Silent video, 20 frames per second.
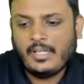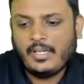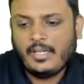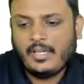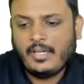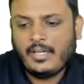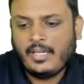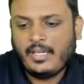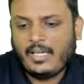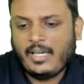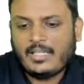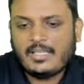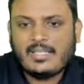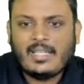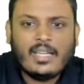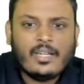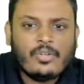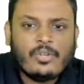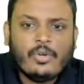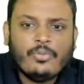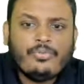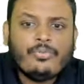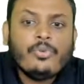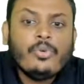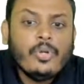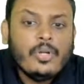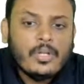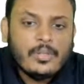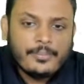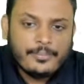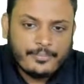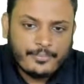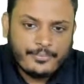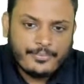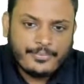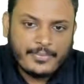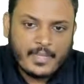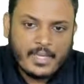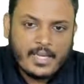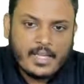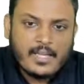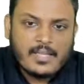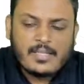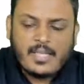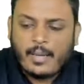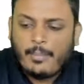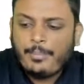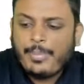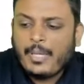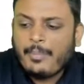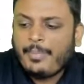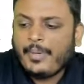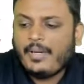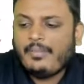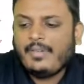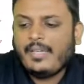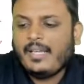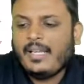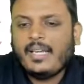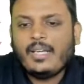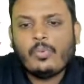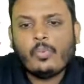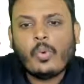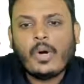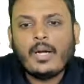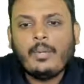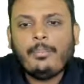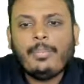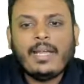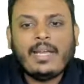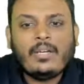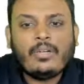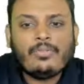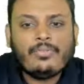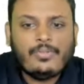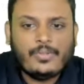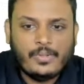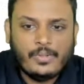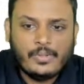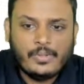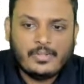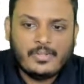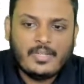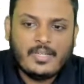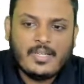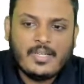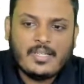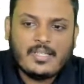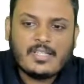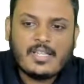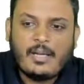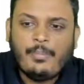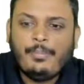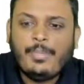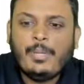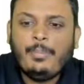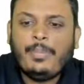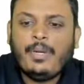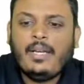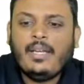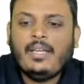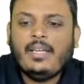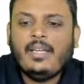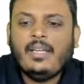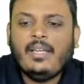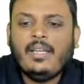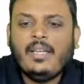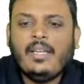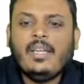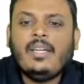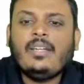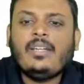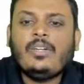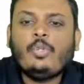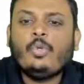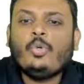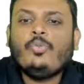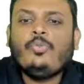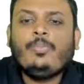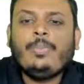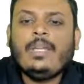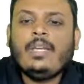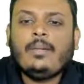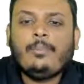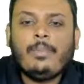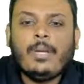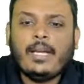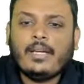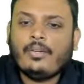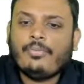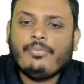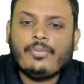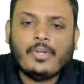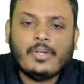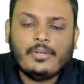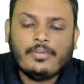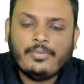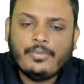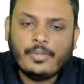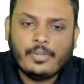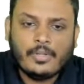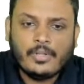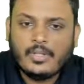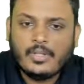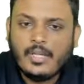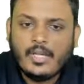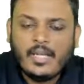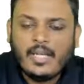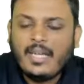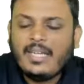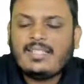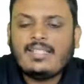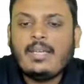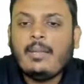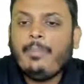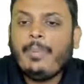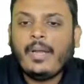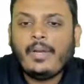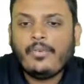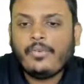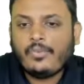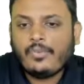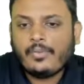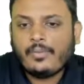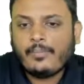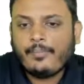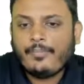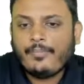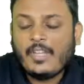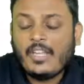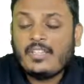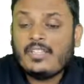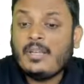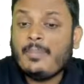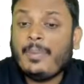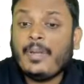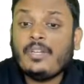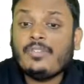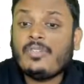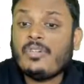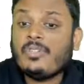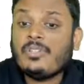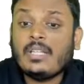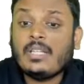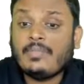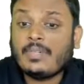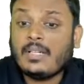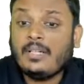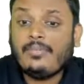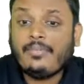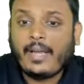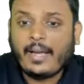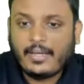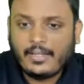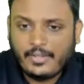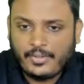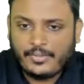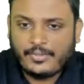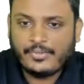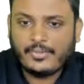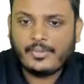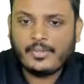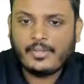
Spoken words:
Right? Let's take your food. Some people will eat one plate of food. Some people eat two plate of food. It depends. It depends on several factors.